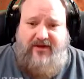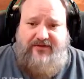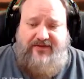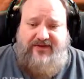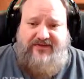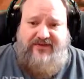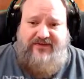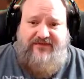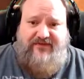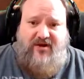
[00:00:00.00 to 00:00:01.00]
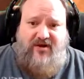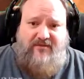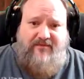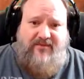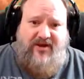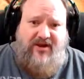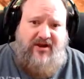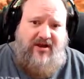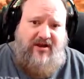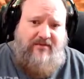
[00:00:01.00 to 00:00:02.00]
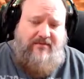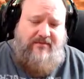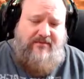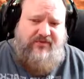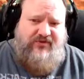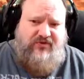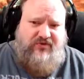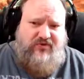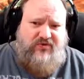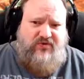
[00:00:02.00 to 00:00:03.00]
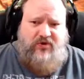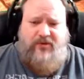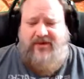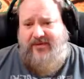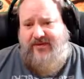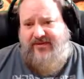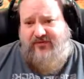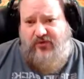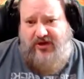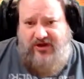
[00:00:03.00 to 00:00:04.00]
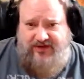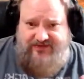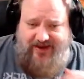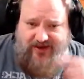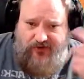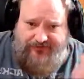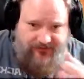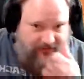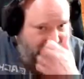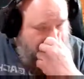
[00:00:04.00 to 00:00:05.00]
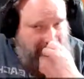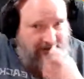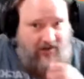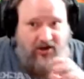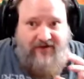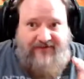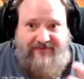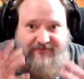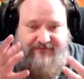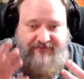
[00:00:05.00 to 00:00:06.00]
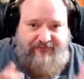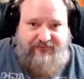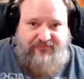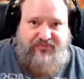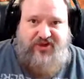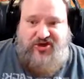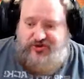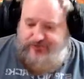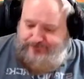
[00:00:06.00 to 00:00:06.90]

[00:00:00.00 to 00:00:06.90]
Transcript: This is from 2 or maybe 3 cycles of production.